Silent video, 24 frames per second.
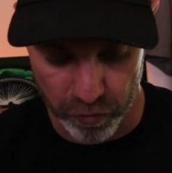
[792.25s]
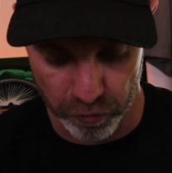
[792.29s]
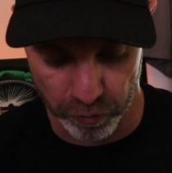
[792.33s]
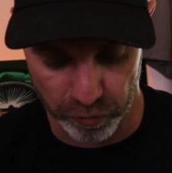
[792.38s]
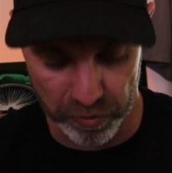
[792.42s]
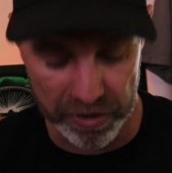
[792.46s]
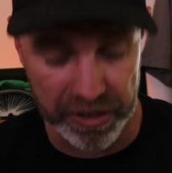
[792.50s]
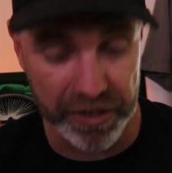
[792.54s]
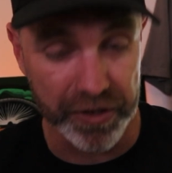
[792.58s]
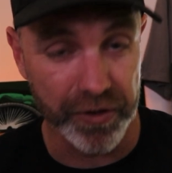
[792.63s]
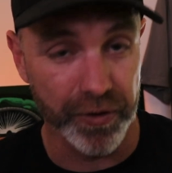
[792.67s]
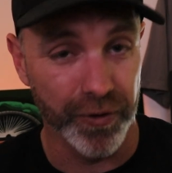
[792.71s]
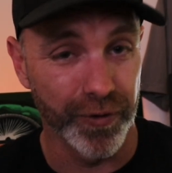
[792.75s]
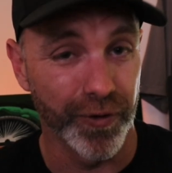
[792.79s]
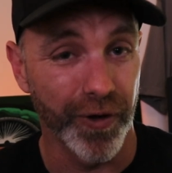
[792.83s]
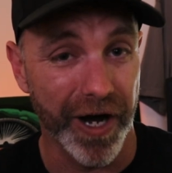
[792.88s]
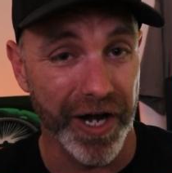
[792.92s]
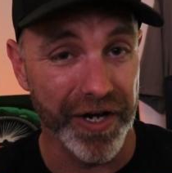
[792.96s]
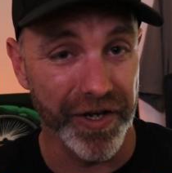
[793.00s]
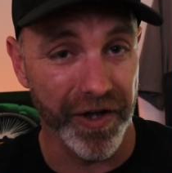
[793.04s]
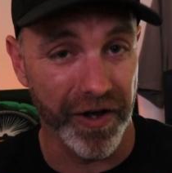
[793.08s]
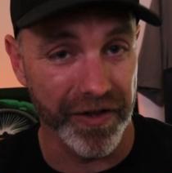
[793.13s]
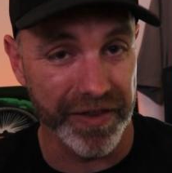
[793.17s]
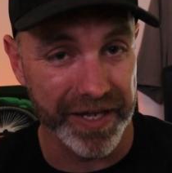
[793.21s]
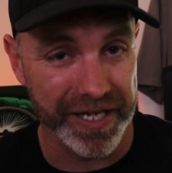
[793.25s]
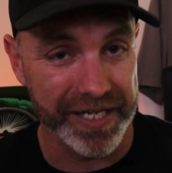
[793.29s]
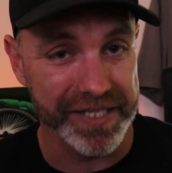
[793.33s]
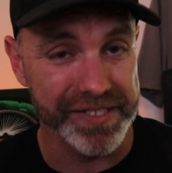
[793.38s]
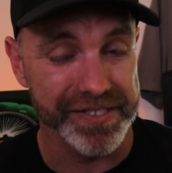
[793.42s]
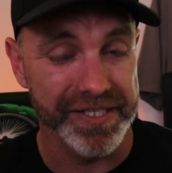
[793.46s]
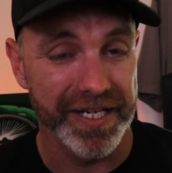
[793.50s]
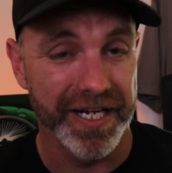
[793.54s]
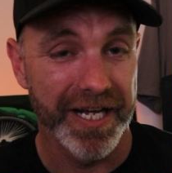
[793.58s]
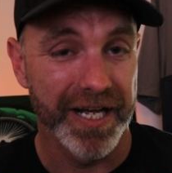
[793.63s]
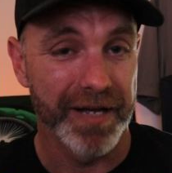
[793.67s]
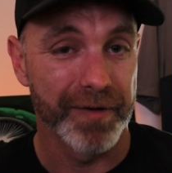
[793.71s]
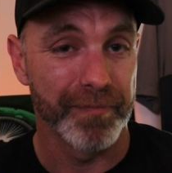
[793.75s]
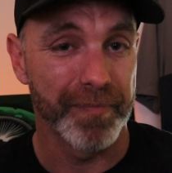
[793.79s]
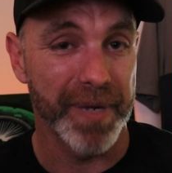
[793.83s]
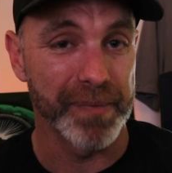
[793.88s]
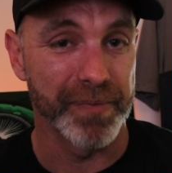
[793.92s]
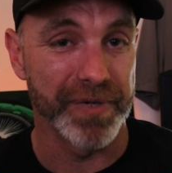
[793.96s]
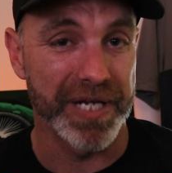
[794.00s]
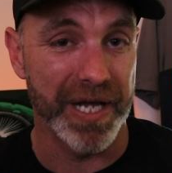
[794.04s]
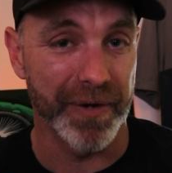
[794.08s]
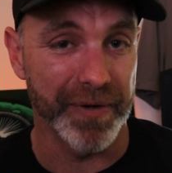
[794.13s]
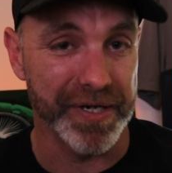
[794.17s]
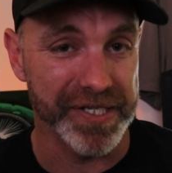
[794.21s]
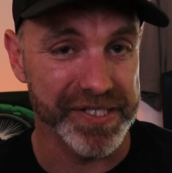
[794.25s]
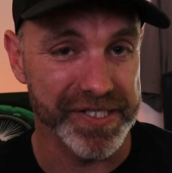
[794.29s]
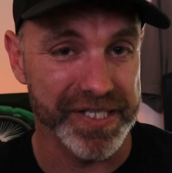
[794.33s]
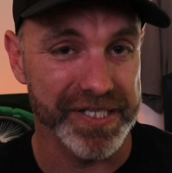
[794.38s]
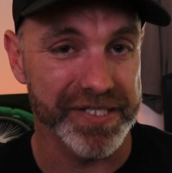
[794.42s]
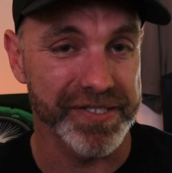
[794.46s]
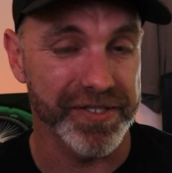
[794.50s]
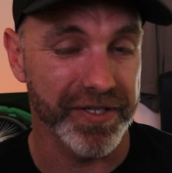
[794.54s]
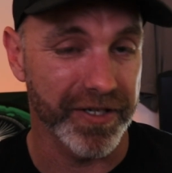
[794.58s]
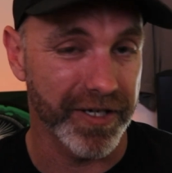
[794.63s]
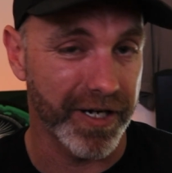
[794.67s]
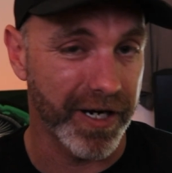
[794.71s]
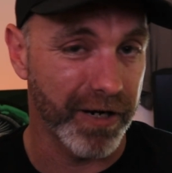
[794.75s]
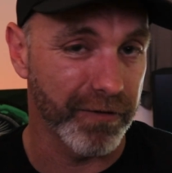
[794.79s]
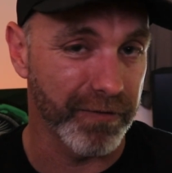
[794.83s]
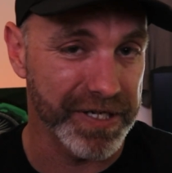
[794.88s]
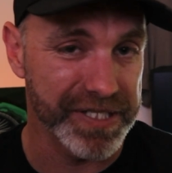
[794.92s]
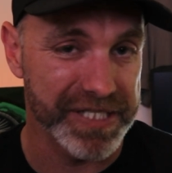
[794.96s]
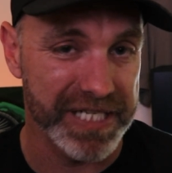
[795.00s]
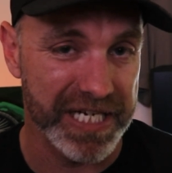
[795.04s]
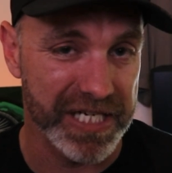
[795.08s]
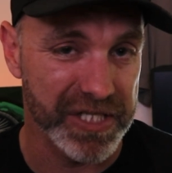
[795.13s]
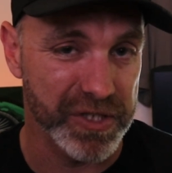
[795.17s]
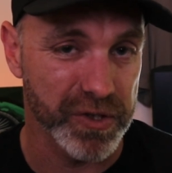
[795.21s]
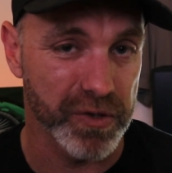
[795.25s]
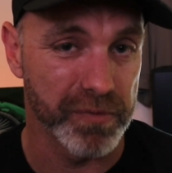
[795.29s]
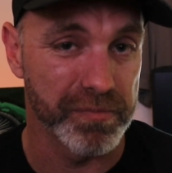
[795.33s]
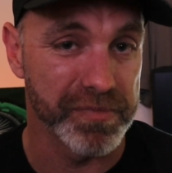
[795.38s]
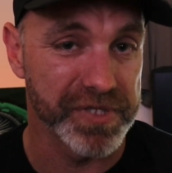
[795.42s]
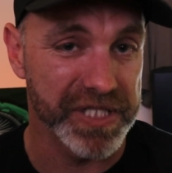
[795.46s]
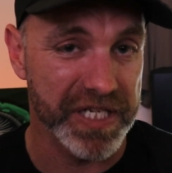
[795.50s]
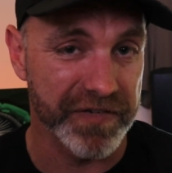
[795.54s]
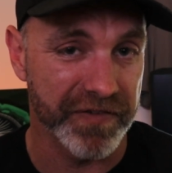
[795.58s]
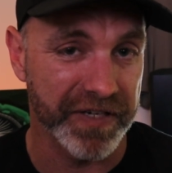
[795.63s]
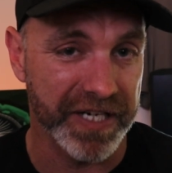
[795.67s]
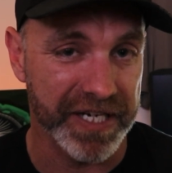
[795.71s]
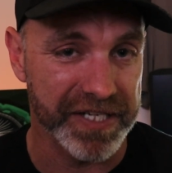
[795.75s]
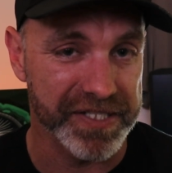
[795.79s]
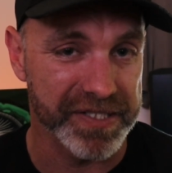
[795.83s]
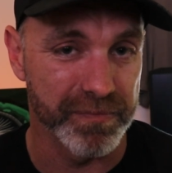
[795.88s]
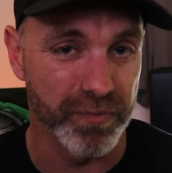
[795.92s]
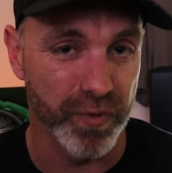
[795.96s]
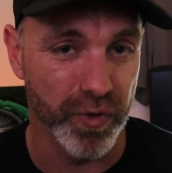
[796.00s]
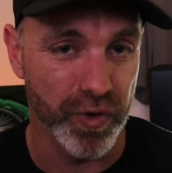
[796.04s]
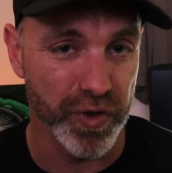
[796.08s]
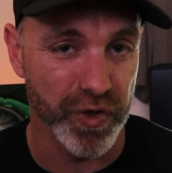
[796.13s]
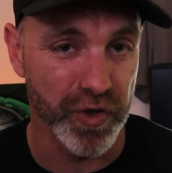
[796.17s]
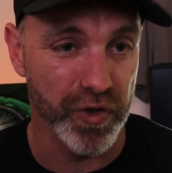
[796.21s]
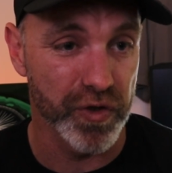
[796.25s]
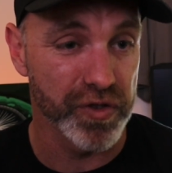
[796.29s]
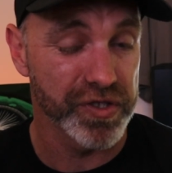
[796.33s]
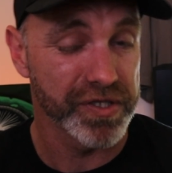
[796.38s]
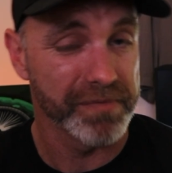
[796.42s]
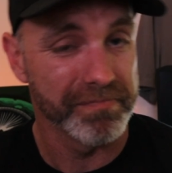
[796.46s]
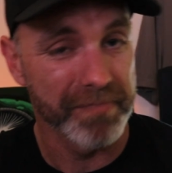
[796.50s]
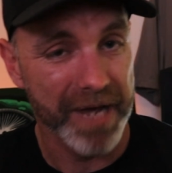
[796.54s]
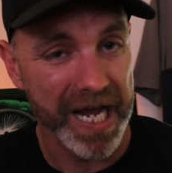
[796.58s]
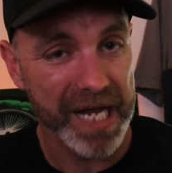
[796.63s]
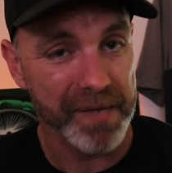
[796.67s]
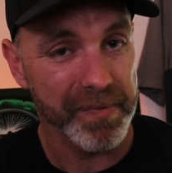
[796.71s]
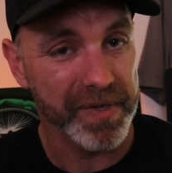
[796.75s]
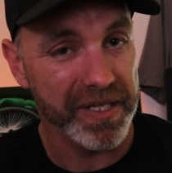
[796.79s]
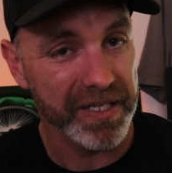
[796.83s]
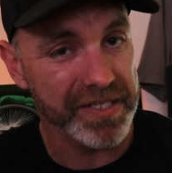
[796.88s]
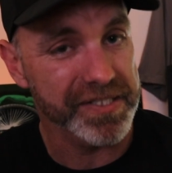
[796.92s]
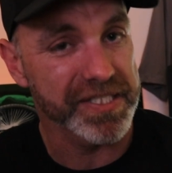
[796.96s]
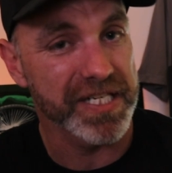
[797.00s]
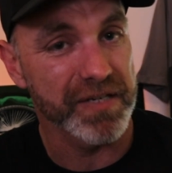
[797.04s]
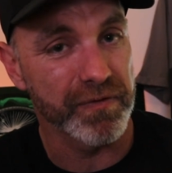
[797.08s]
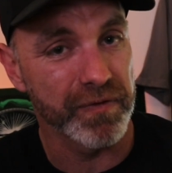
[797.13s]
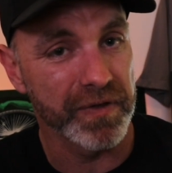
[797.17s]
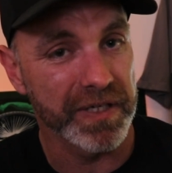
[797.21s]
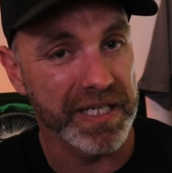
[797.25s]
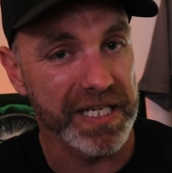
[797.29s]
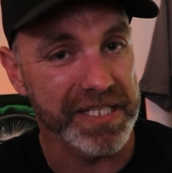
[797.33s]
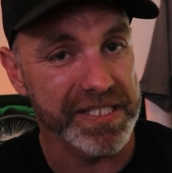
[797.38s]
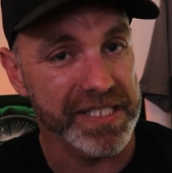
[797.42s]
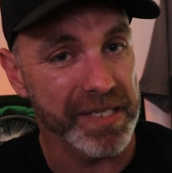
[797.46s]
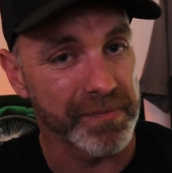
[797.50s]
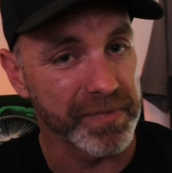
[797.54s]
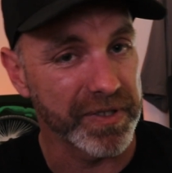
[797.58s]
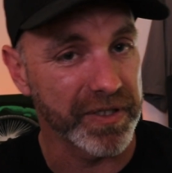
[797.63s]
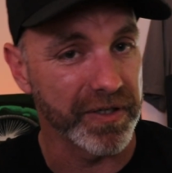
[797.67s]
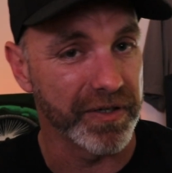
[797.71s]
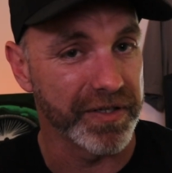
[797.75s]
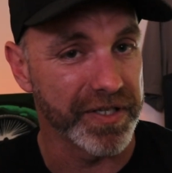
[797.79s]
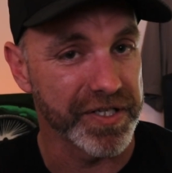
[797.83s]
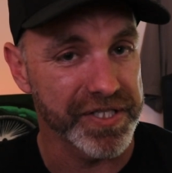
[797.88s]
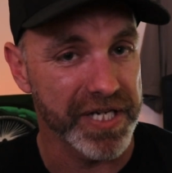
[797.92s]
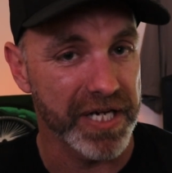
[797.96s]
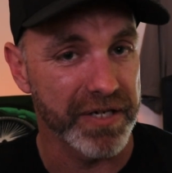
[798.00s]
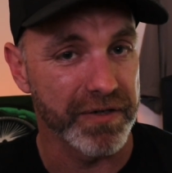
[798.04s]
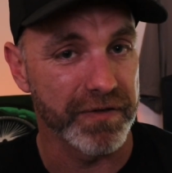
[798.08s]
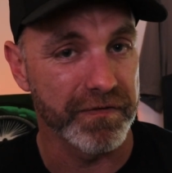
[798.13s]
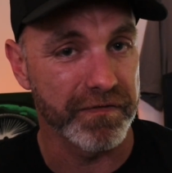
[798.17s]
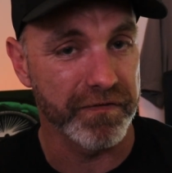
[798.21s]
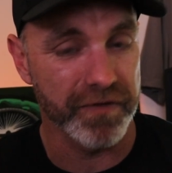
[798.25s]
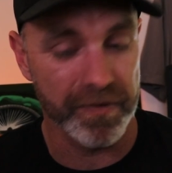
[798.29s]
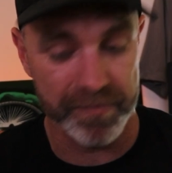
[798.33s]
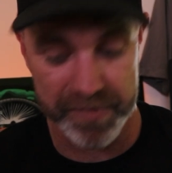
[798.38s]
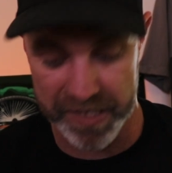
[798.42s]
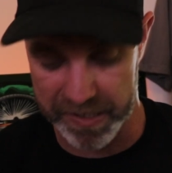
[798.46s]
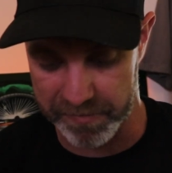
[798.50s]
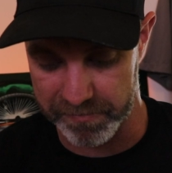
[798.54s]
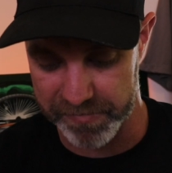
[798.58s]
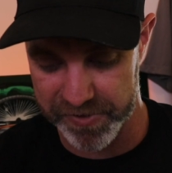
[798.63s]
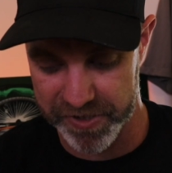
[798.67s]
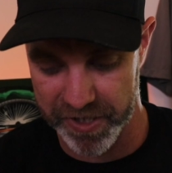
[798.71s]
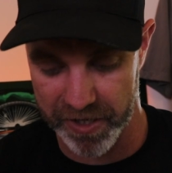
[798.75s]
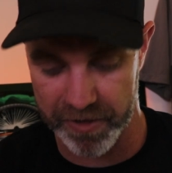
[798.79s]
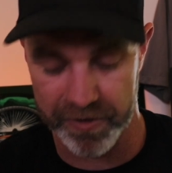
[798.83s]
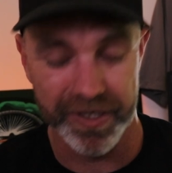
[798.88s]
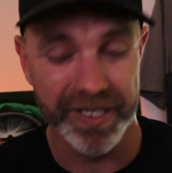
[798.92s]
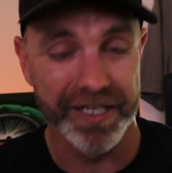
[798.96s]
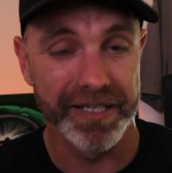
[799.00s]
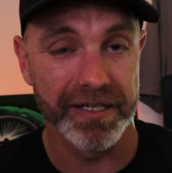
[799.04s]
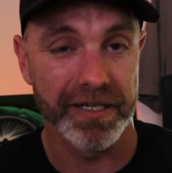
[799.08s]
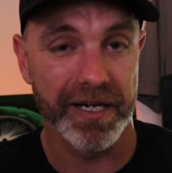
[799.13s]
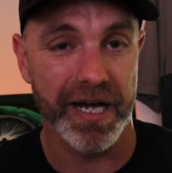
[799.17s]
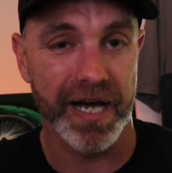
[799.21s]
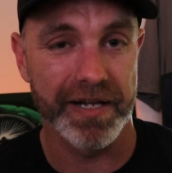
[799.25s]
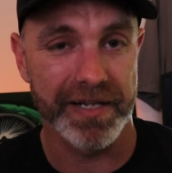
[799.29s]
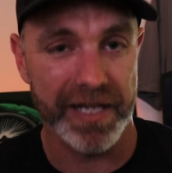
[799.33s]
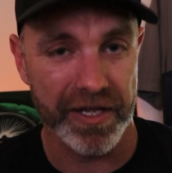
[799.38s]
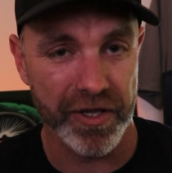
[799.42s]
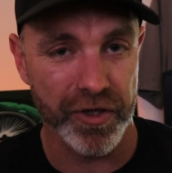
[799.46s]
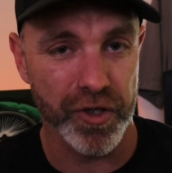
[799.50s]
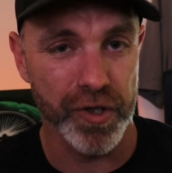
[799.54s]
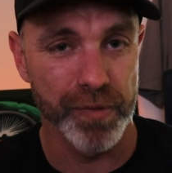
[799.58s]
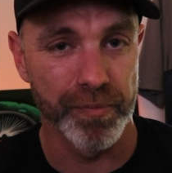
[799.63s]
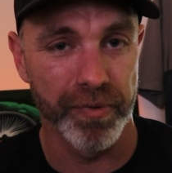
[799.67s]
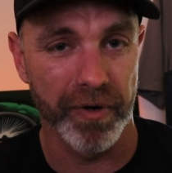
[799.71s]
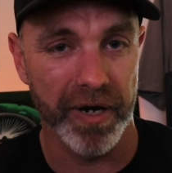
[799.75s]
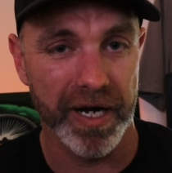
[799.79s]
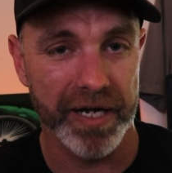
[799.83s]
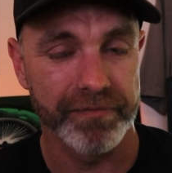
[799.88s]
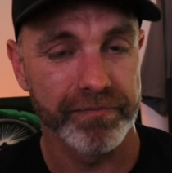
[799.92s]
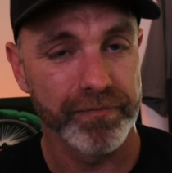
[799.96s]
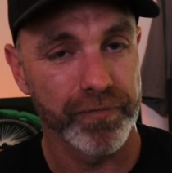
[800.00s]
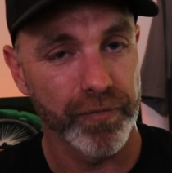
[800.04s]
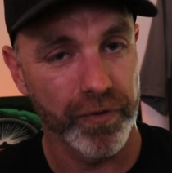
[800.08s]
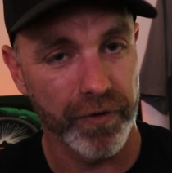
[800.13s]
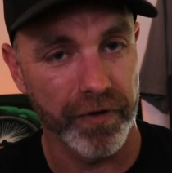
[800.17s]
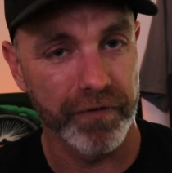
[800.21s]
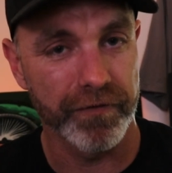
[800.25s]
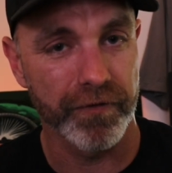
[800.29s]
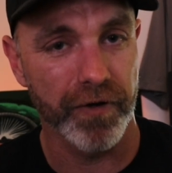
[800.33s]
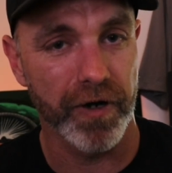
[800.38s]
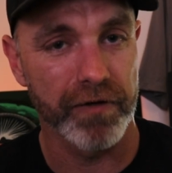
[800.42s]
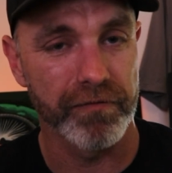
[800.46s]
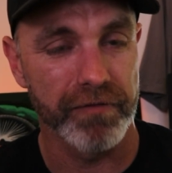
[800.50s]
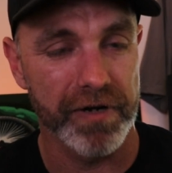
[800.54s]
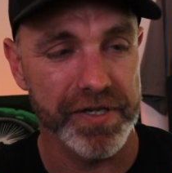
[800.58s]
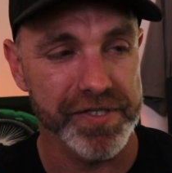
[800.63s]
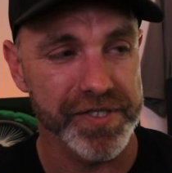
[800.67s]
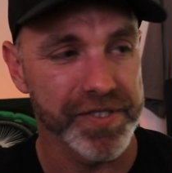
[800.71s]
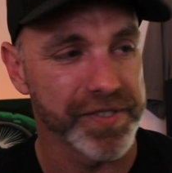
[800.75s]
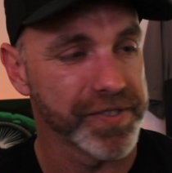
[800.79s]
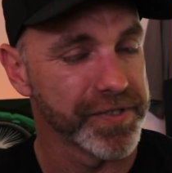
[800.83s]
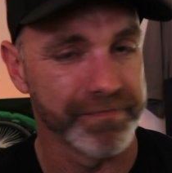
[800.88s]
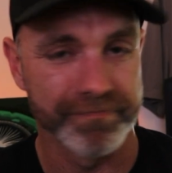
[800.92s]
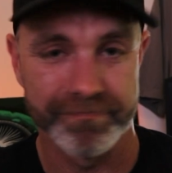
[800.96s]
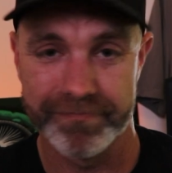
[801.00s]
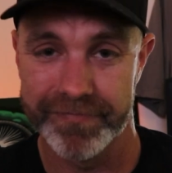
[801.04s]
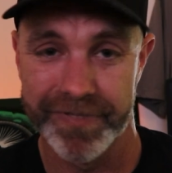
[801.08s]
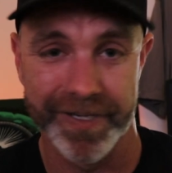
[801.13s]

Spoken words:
Really cool. I know these people now exist. I'll reach out to them, see if I can get some more news, and maybe let's see if we can get something on the channel from them. So another new brand, Off-Road Resins.